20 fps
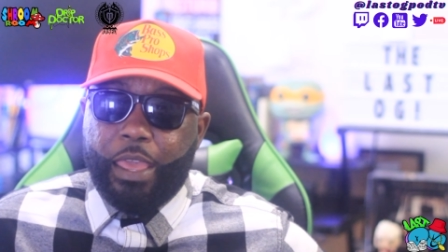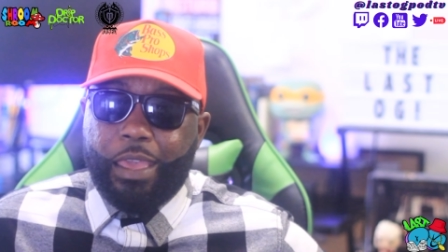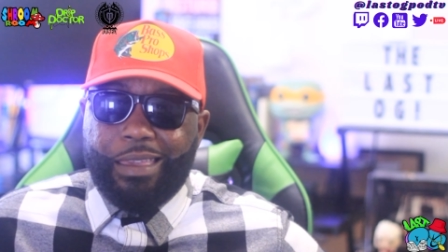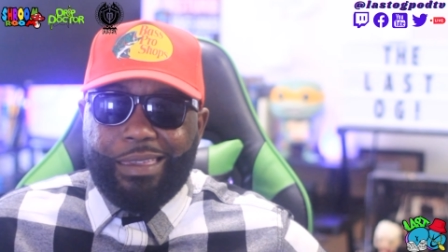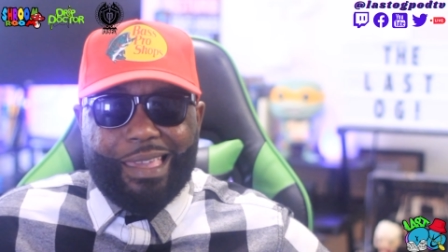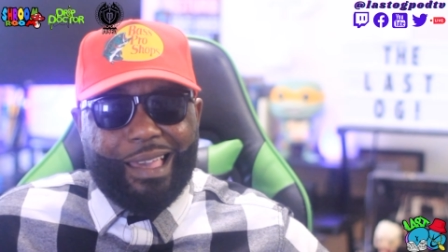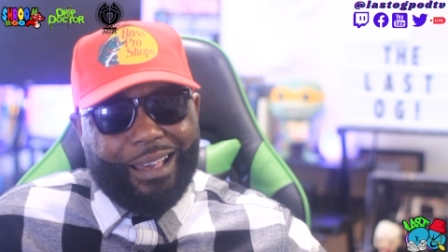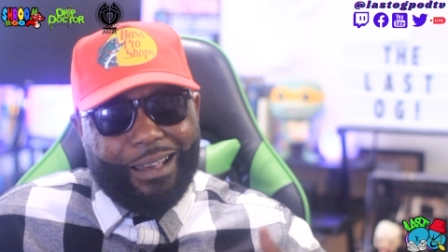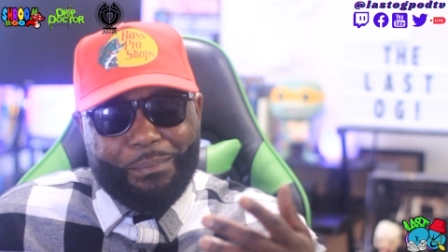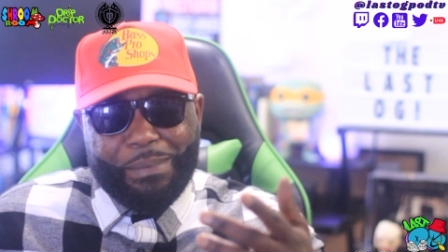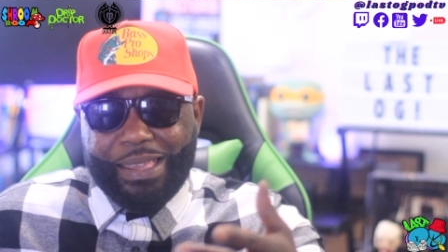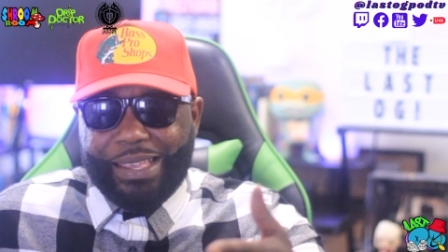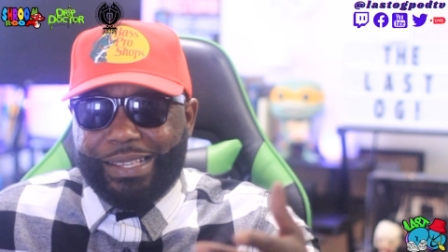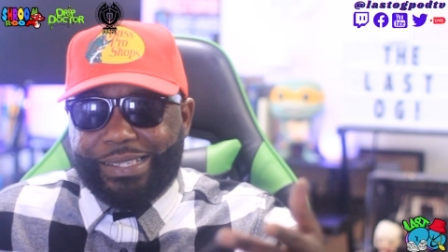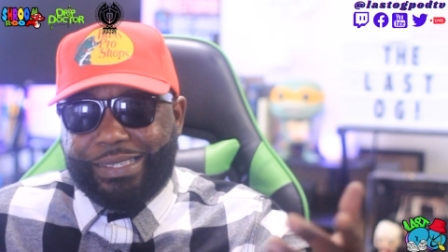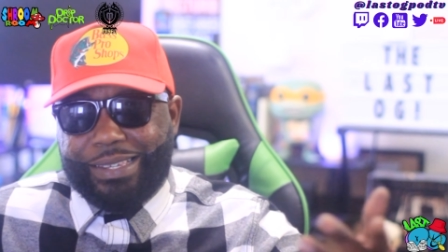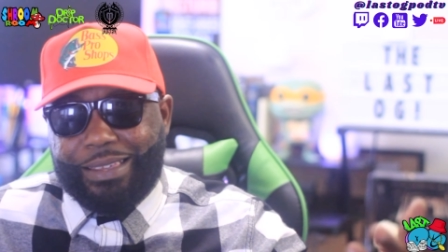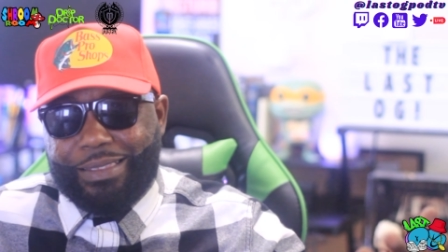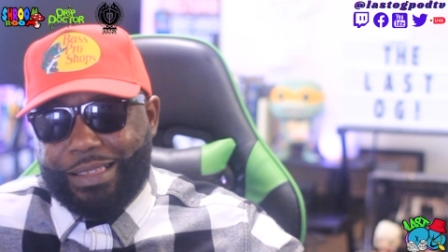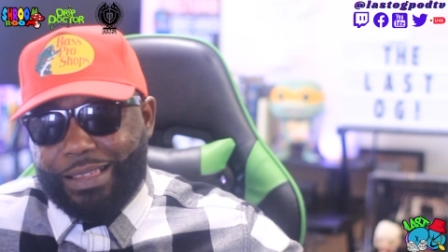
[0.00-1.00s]
Y'all make it
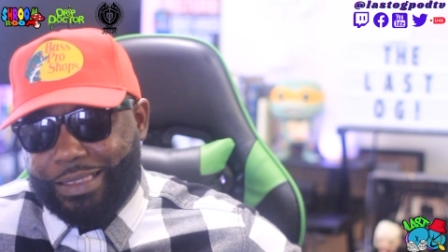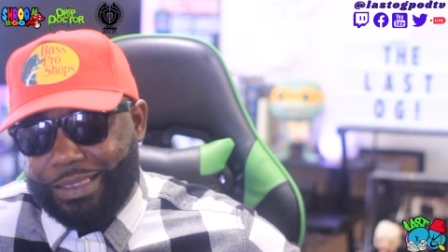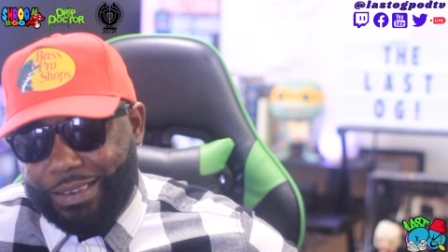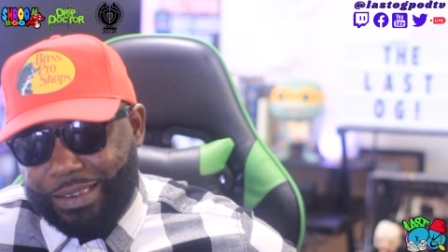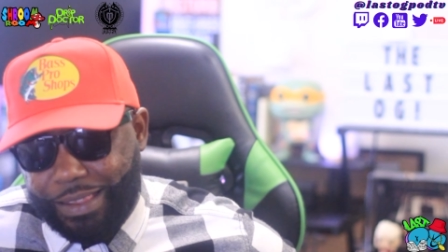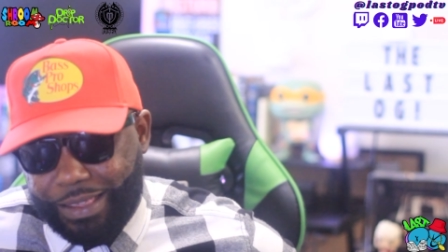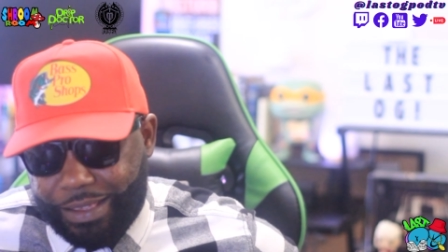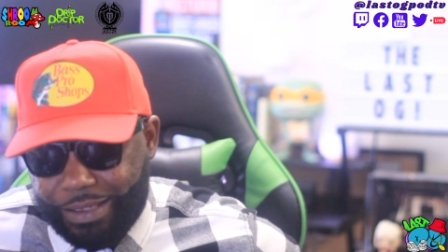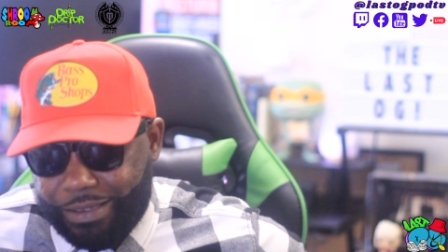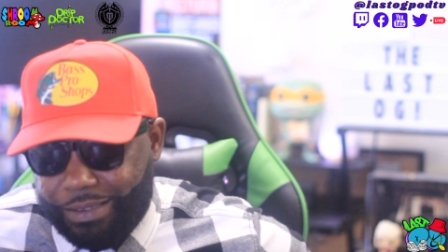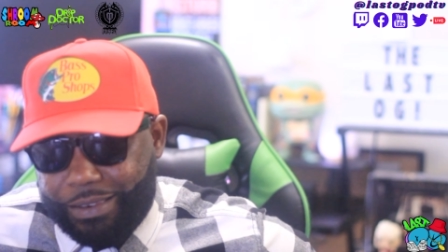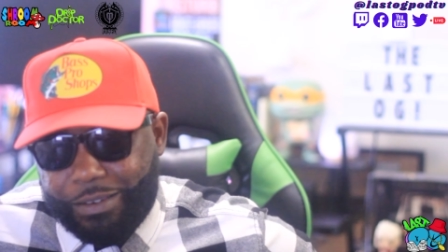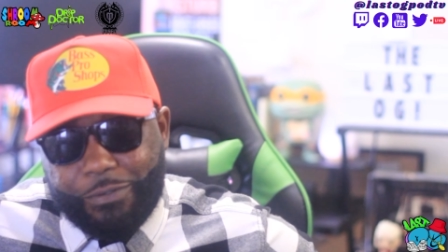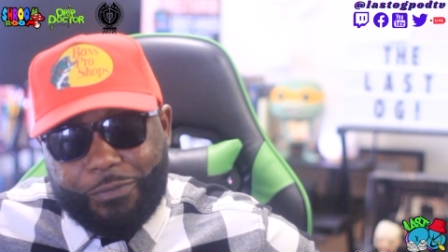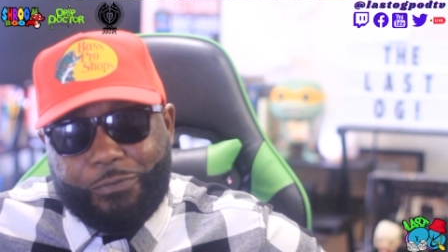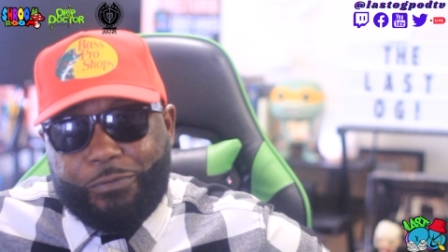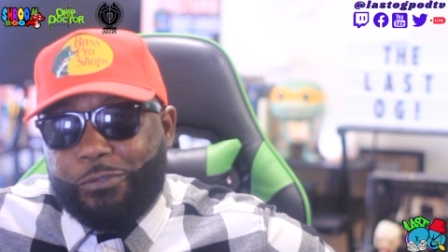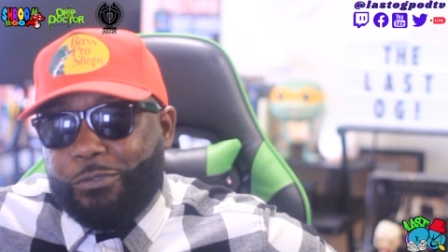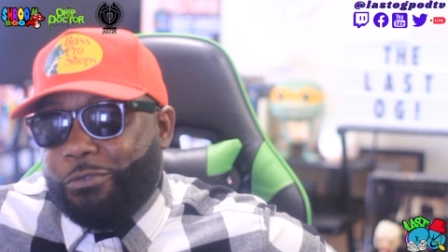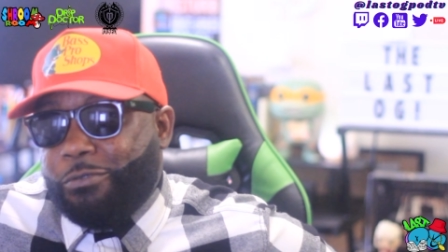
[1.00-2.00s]
seem like the nigga in the
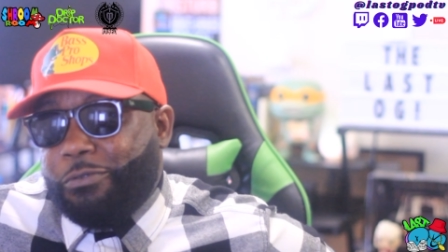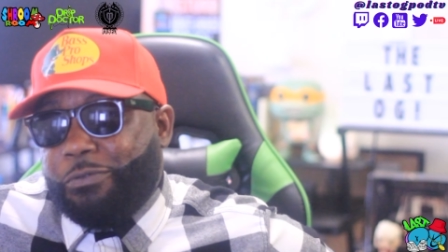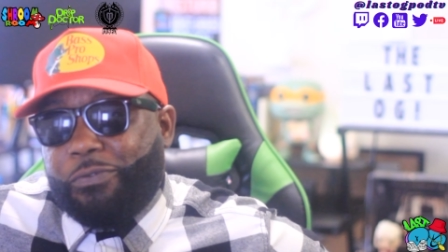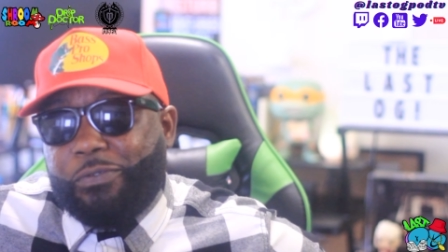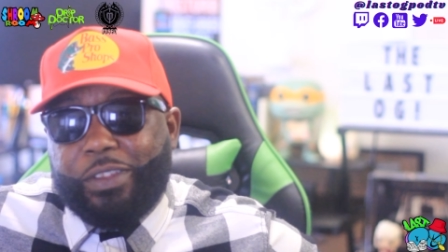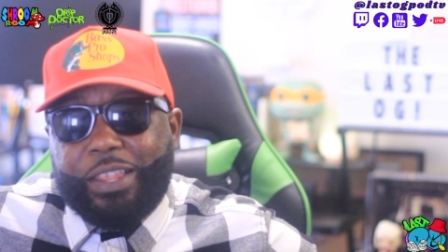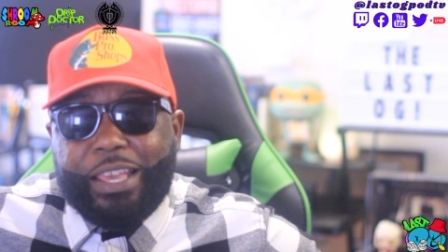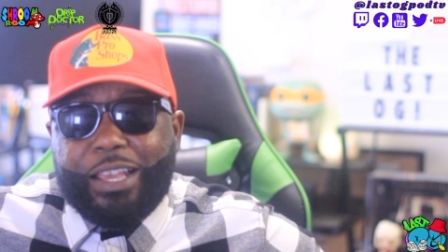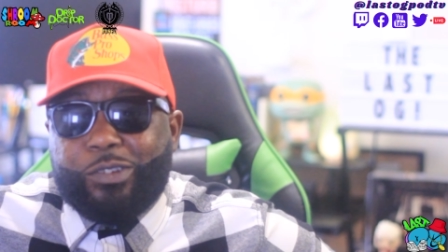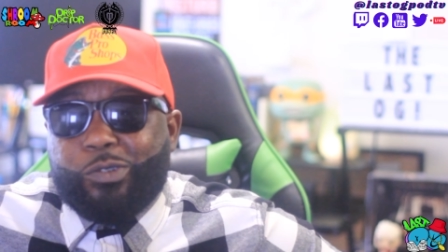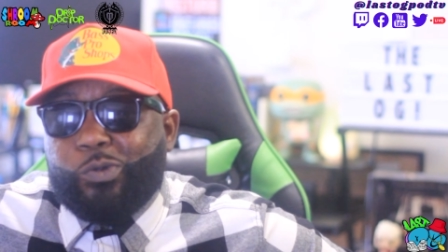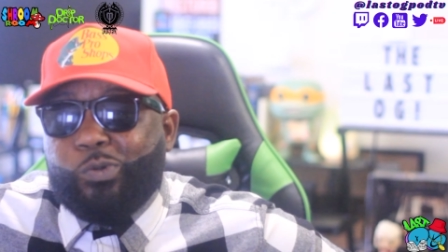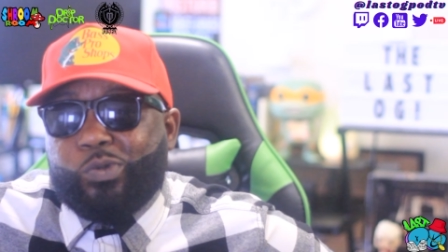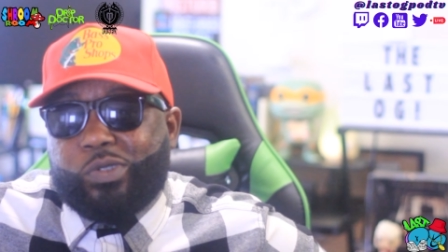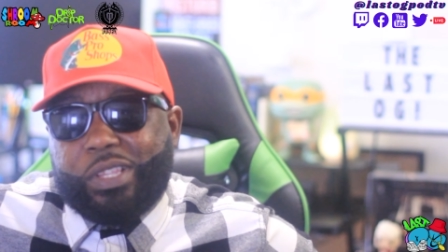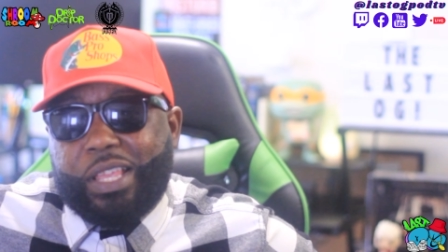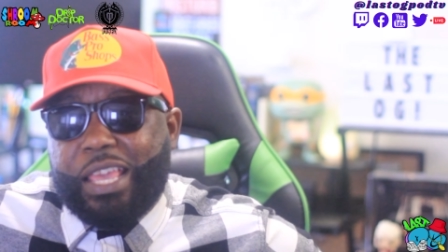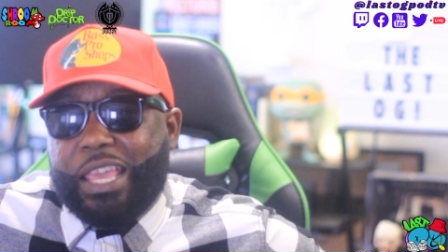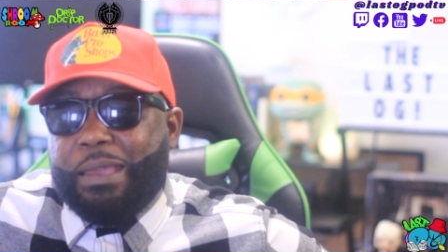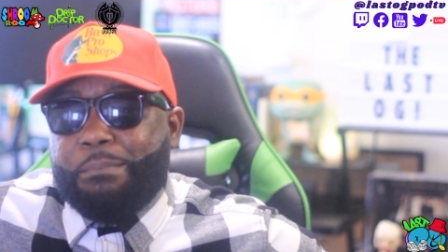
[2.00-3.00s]
full-fledged
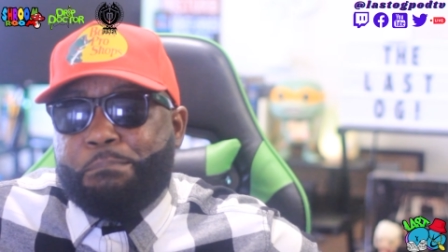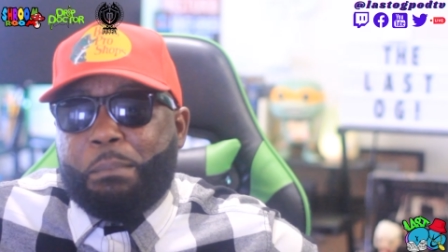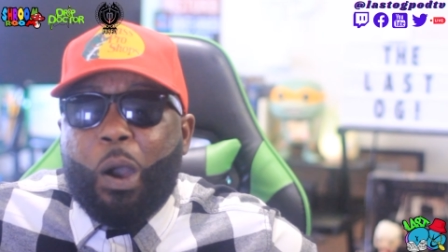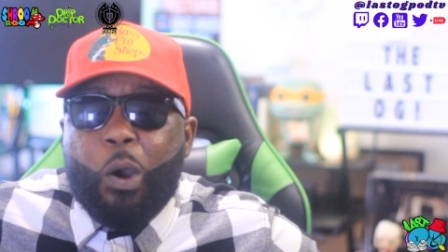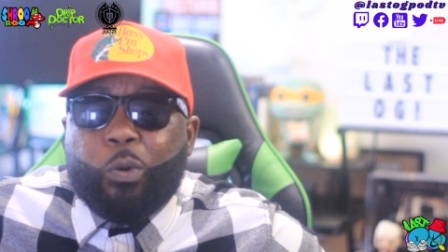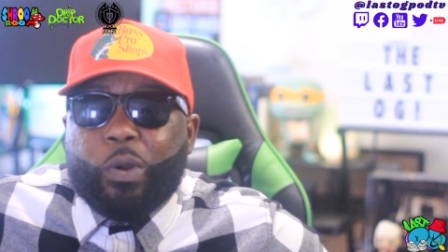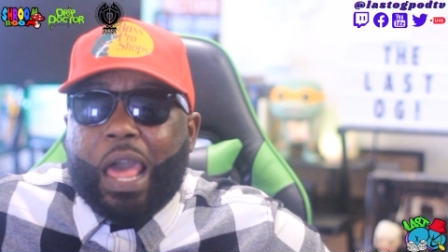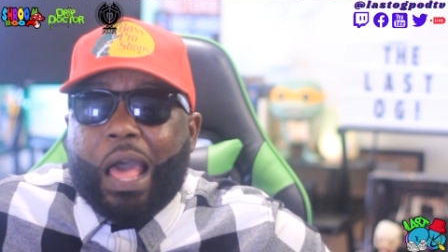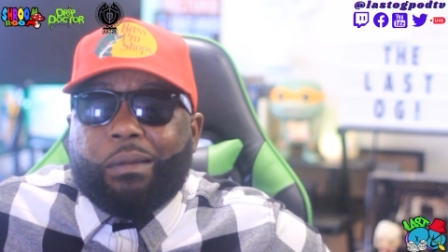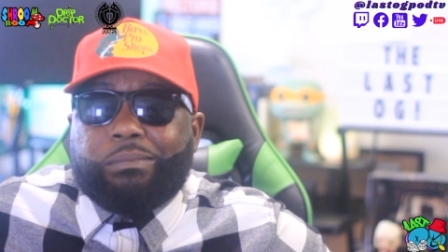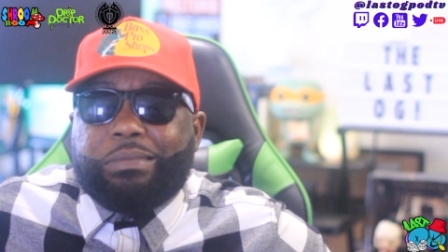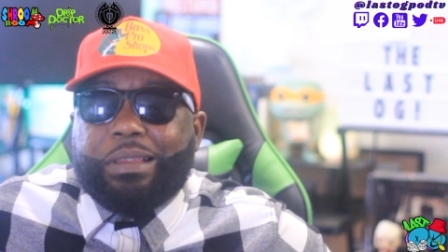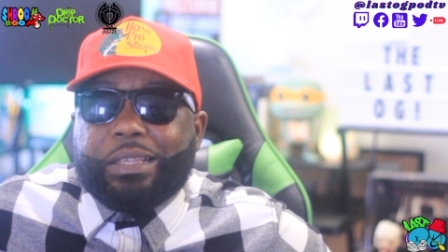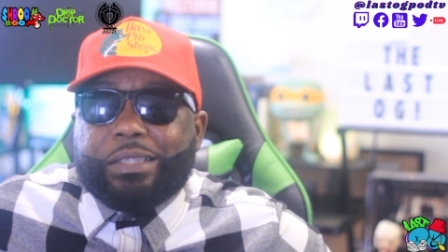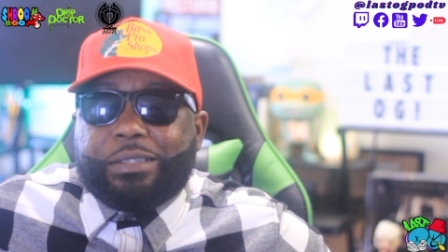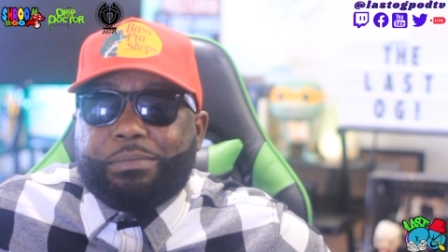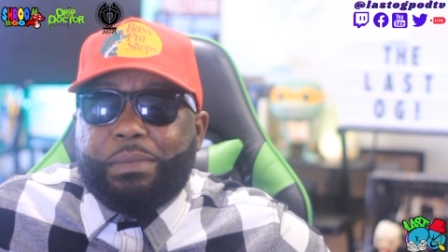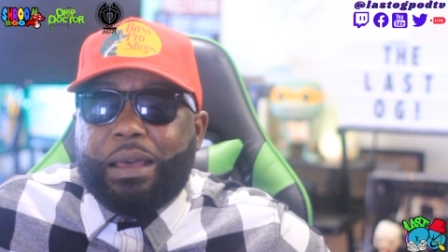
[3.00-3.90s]
Usain Bolt out this